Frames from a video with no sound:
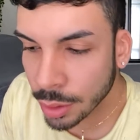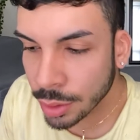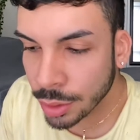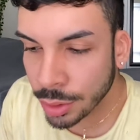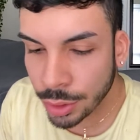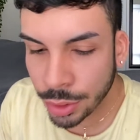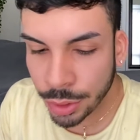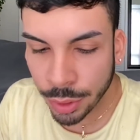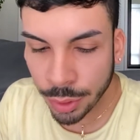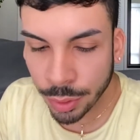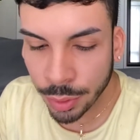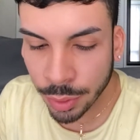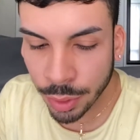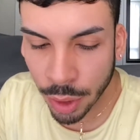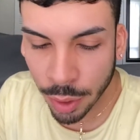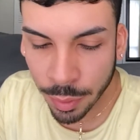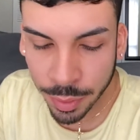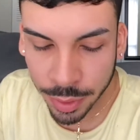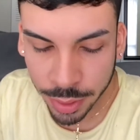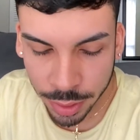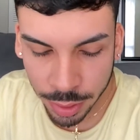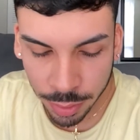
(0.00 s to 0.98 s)
do go
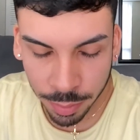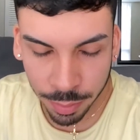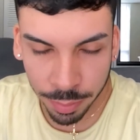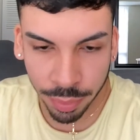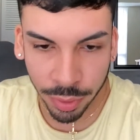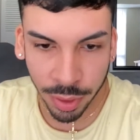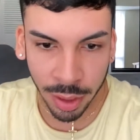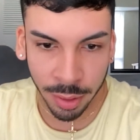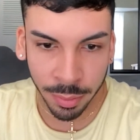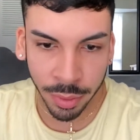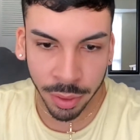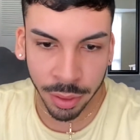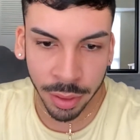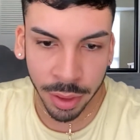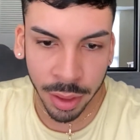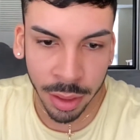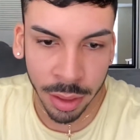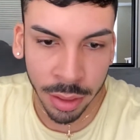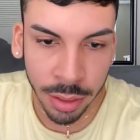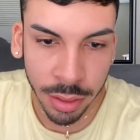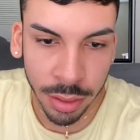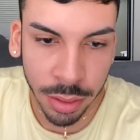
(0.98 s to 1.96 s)
into primer
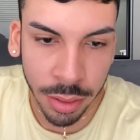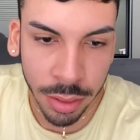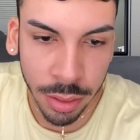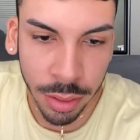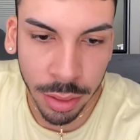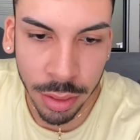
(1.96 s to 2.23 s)
next,